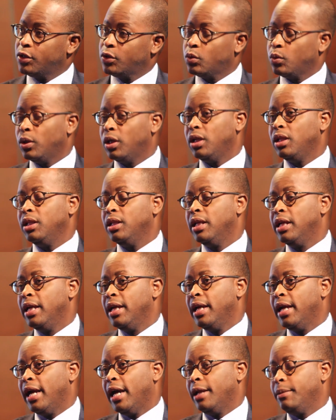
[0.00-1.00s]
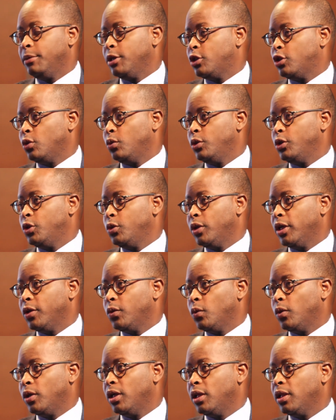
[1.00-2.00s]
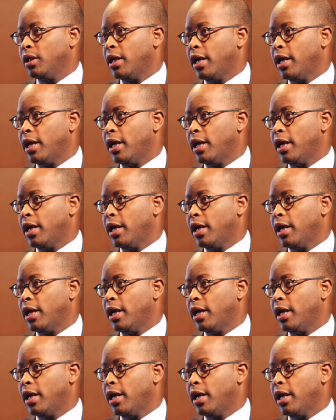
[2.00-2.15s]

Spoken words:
as well and make sure we do that well.